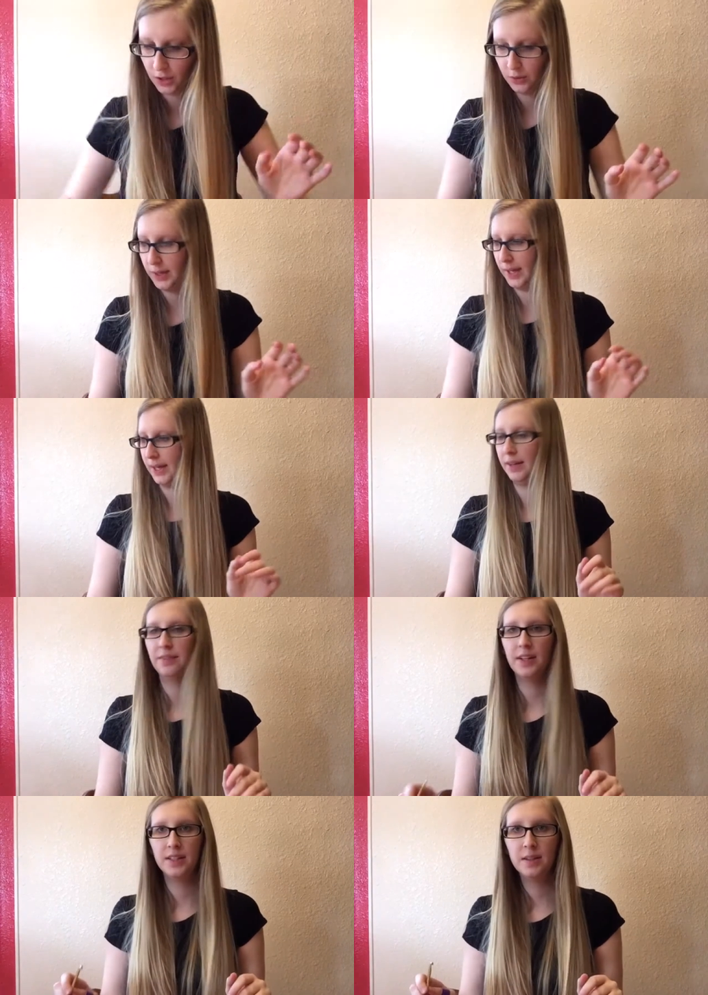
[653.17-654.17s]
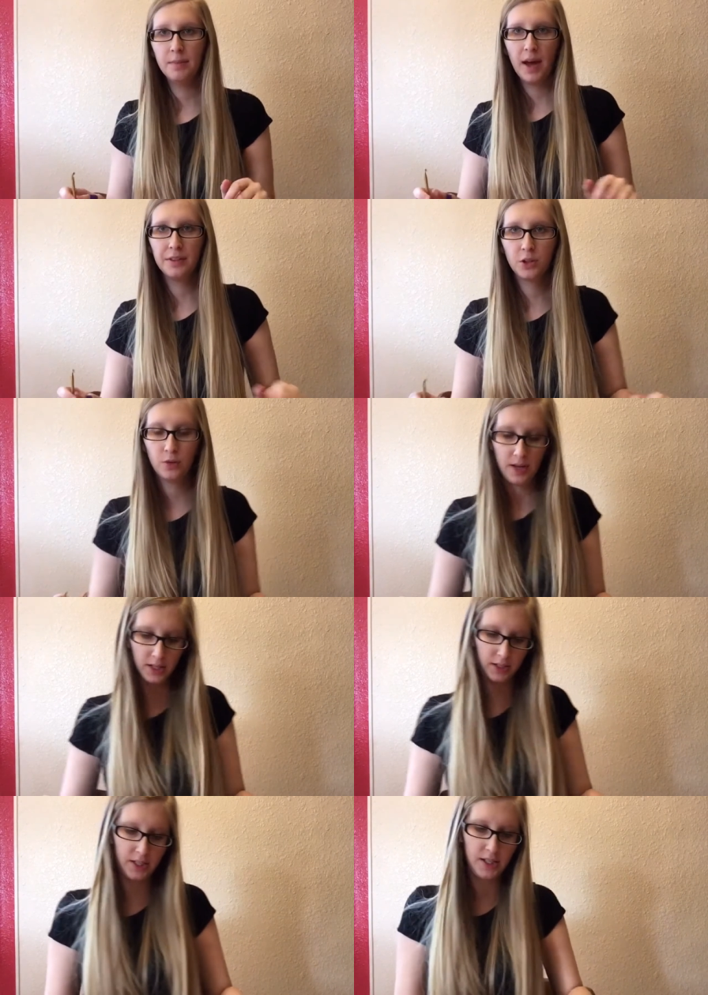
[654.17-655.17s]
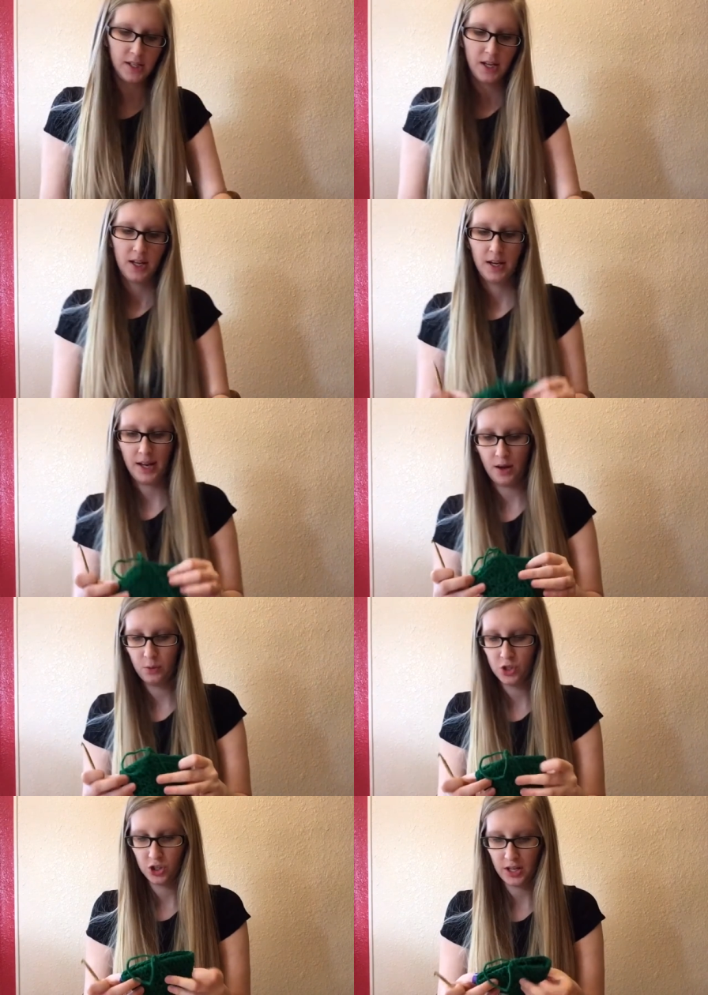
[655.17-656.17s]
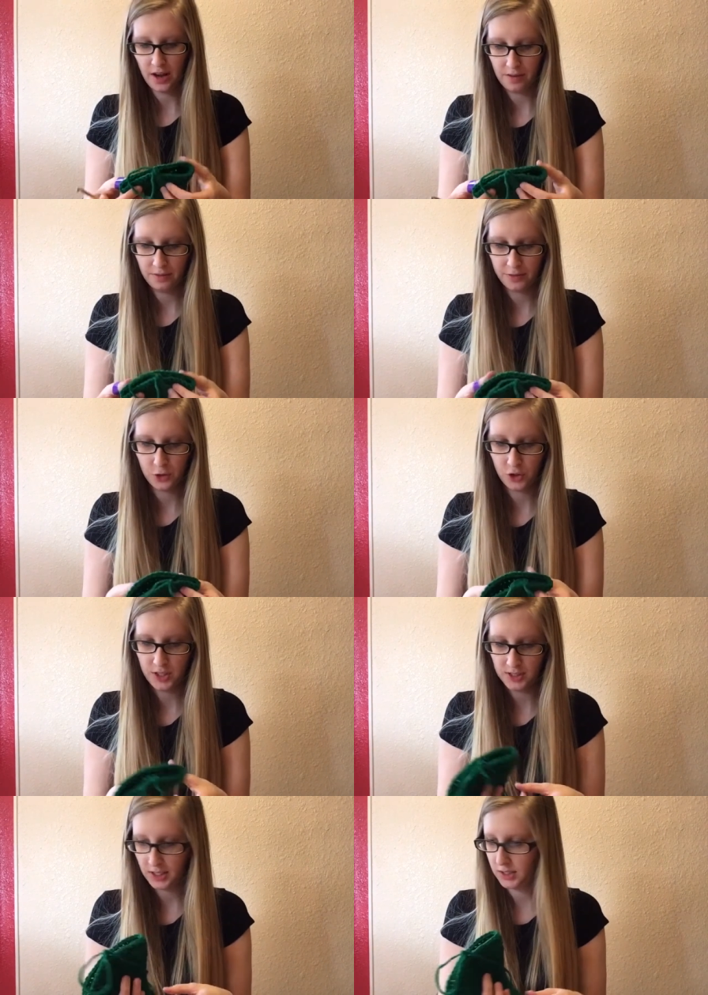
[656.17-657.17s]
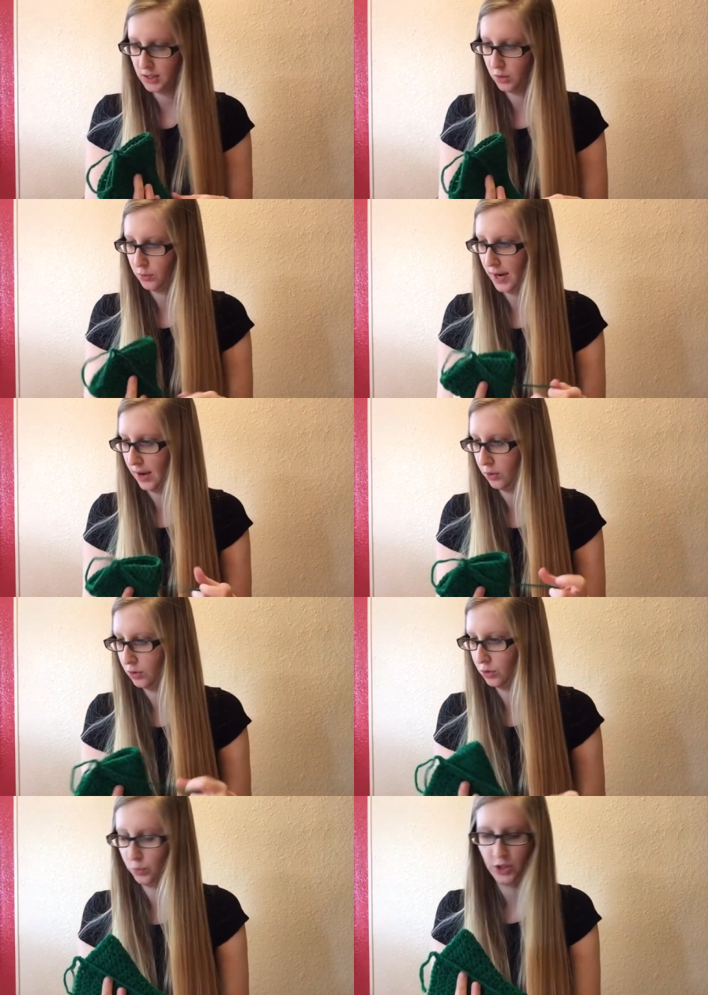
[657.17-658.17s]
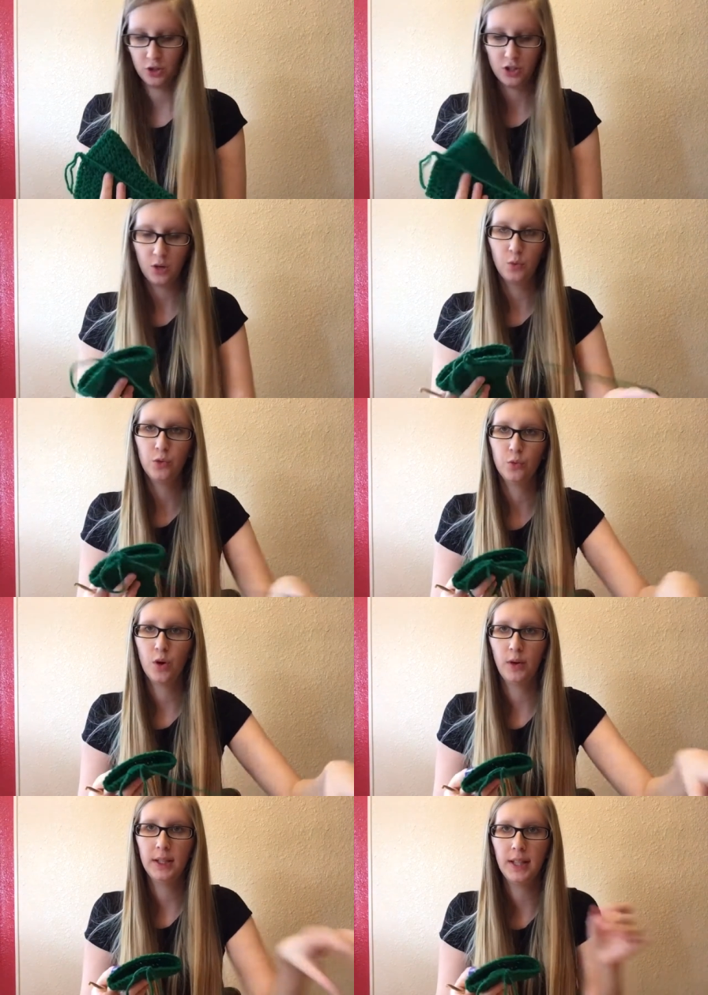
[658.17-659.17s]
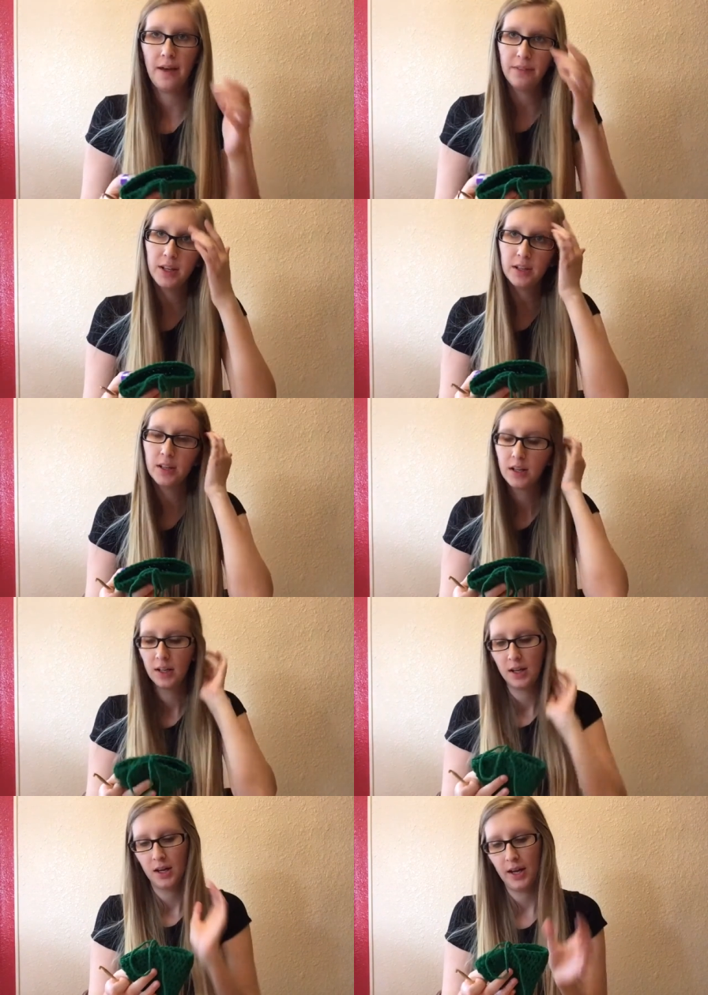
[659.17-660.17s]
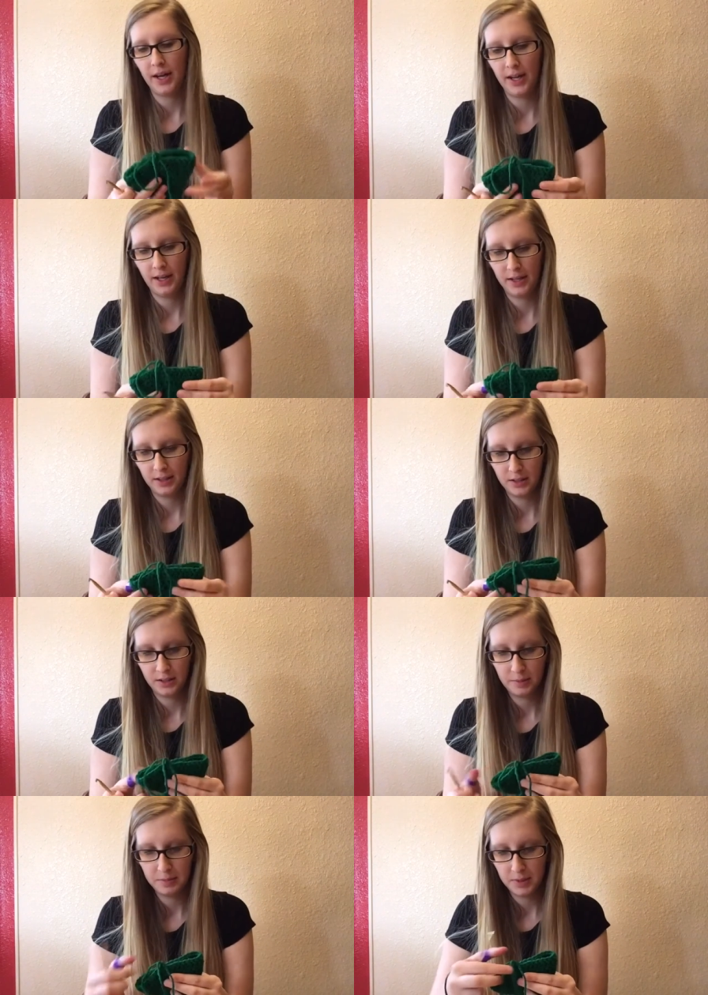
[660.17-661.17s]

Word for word: Okay, and if I did the math correctly, now we should have 36 around when you're done with row 11 and let me